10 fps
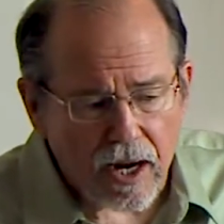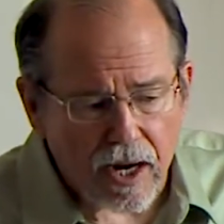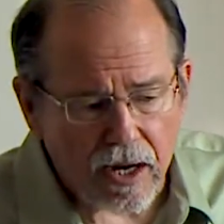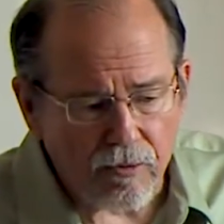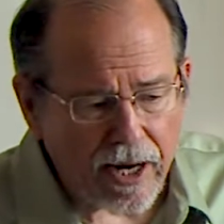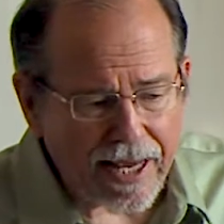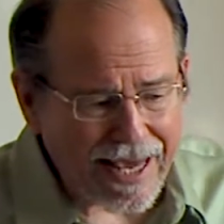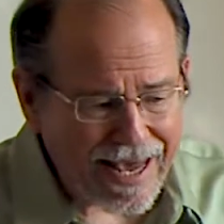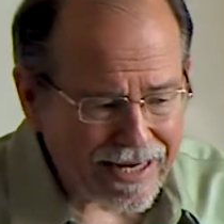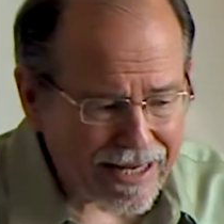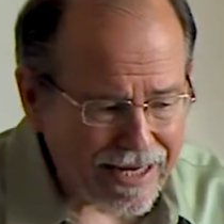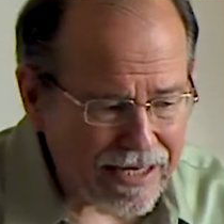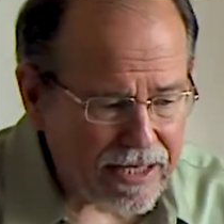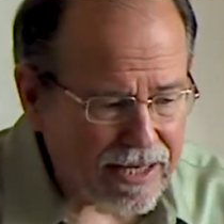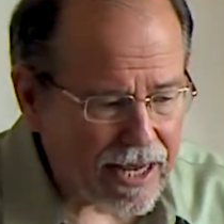well, I can't get
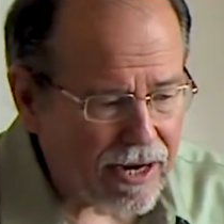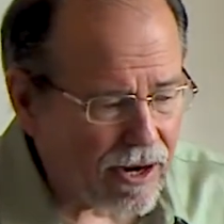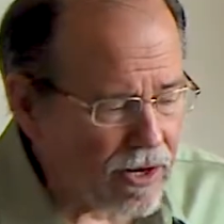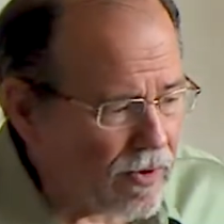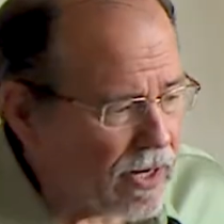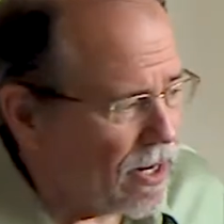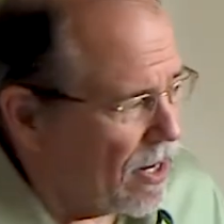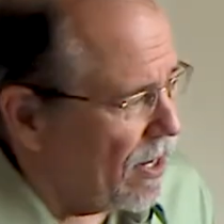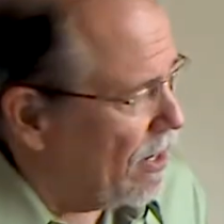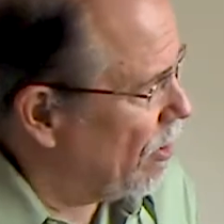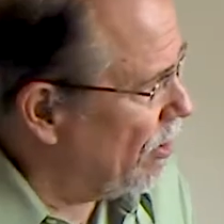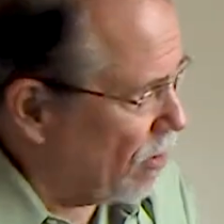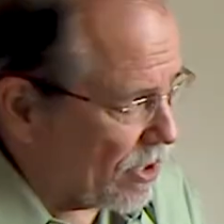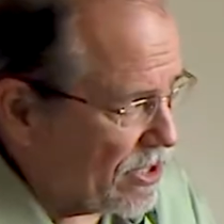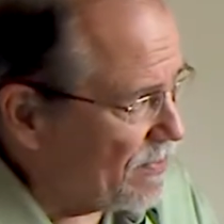into that artery,
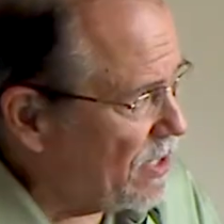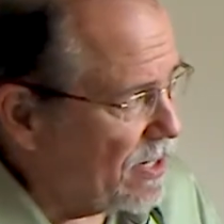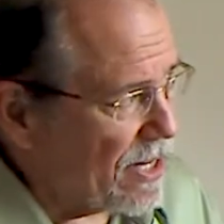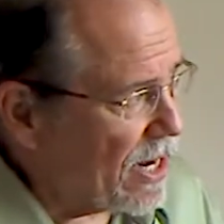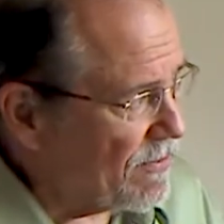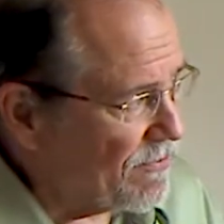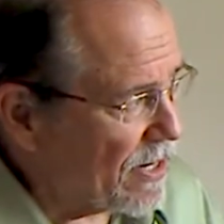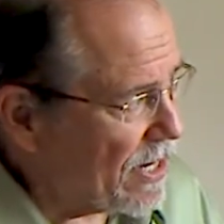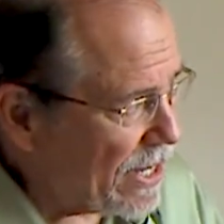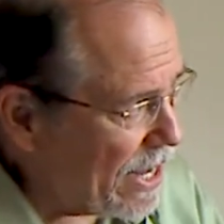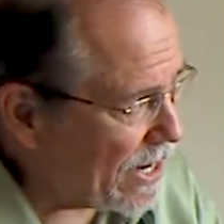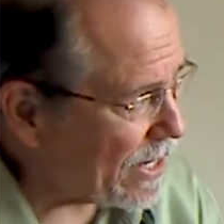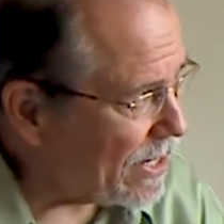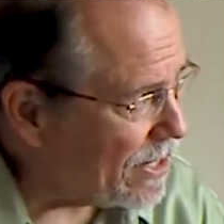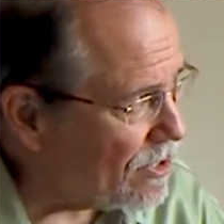or something to that effect. I can't
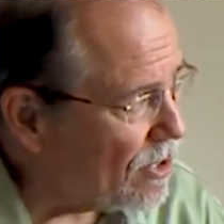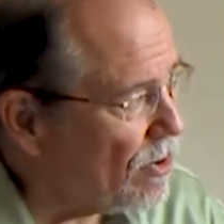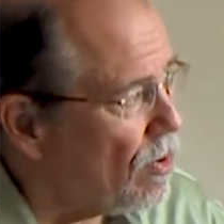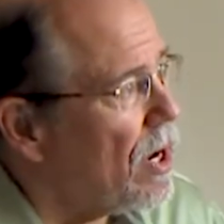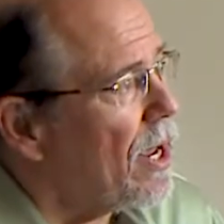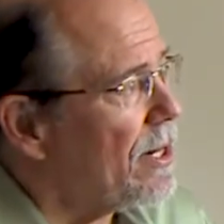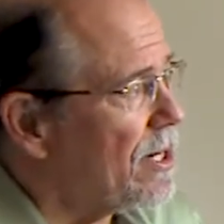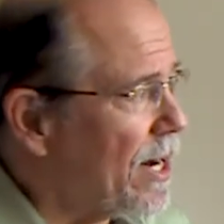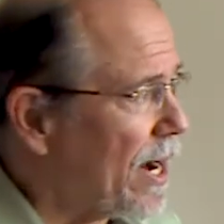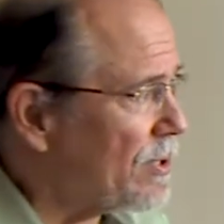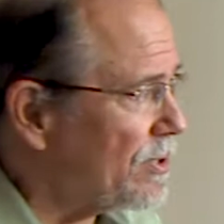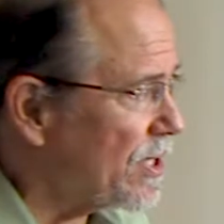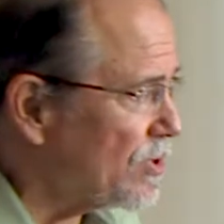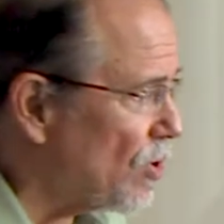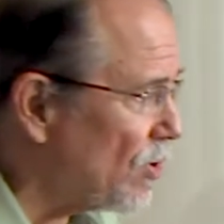get in there. And the doctor
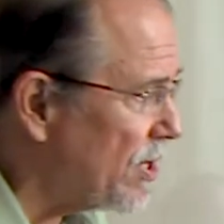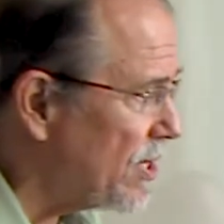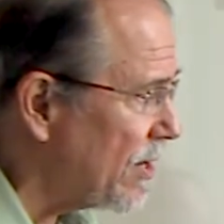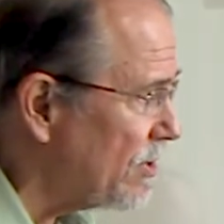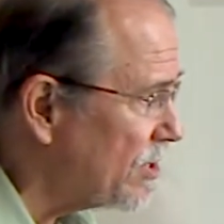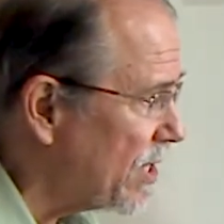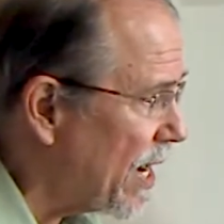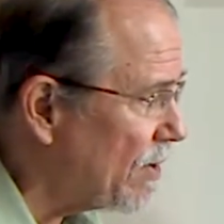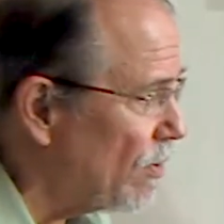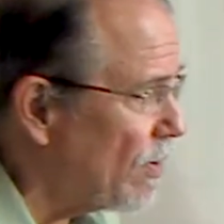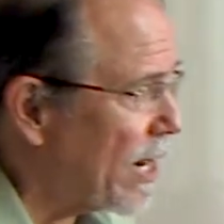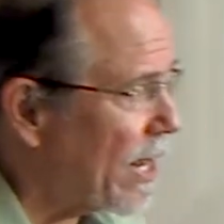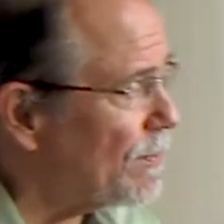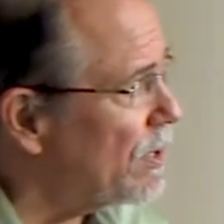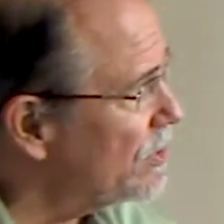says, go to the other side. Well, what
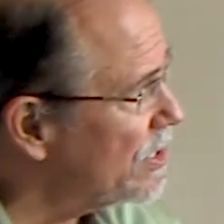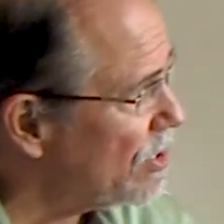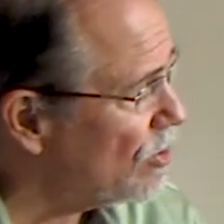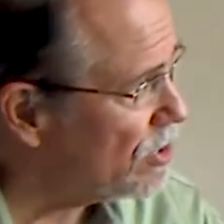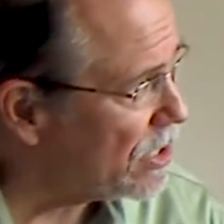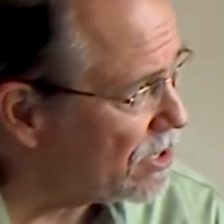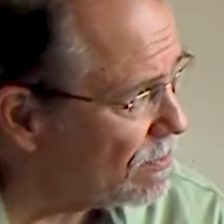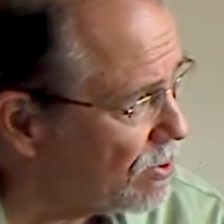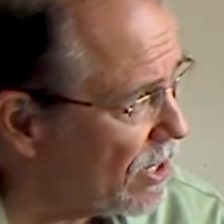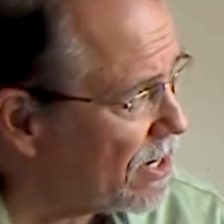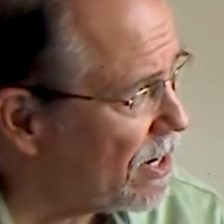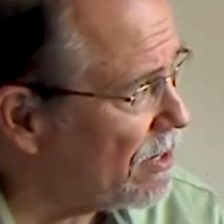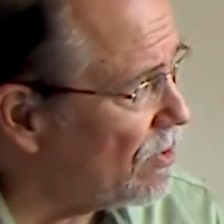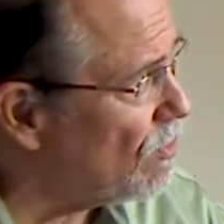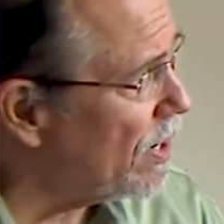happened was they couldn't get the blood out
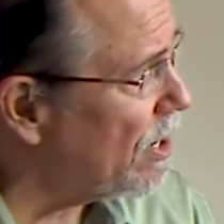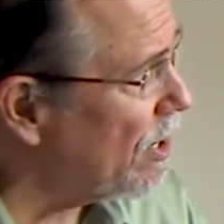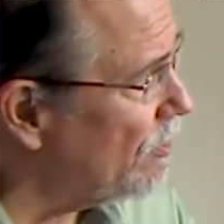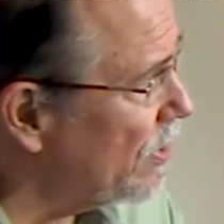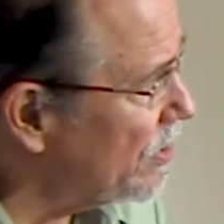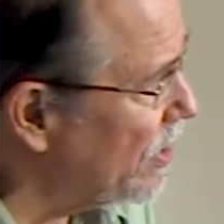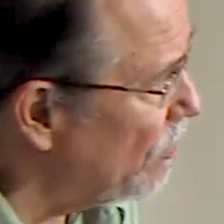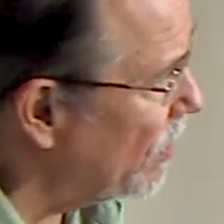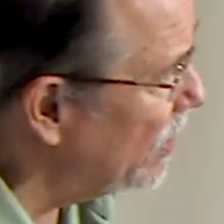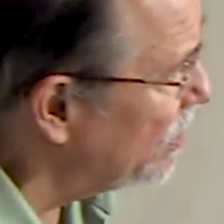of the one artery, so they went